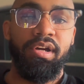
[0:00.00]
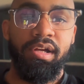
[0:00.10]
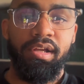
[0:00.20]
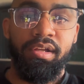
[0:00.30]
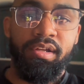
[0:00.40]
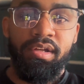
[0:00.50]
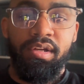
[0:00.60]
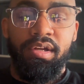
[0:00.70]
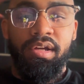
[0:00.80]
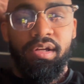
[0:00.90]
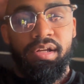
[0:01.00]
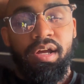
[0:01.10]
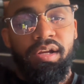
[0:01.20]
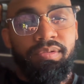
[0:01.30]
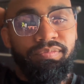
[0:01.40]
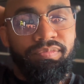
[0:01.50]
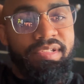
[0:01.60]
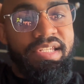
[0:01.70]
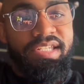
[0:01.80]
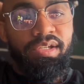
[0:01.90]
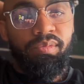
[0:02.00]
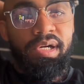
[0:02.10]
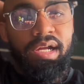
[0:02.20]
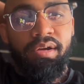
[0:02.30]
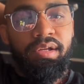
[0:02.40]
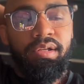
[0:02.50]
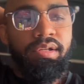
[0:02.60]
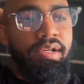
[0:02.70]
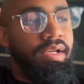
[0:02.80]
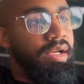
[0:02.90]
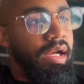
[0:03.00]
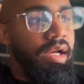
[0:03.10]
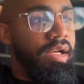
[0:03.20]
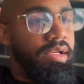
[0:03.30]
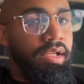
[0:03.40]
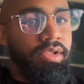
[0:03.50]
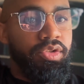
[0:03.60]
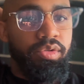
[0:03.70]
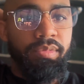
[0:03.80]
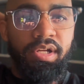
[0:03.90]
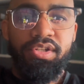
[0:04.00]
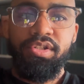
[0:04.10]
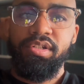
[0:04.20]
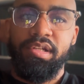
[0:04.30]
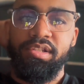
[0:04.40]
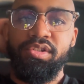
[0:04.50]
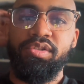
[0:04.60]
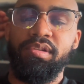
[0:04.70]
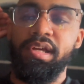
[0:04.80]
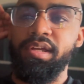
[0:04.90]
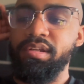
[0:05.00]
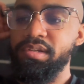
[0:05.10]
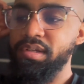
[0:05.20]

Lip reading: I got a decent workout in. Nothing too much, nothing too light.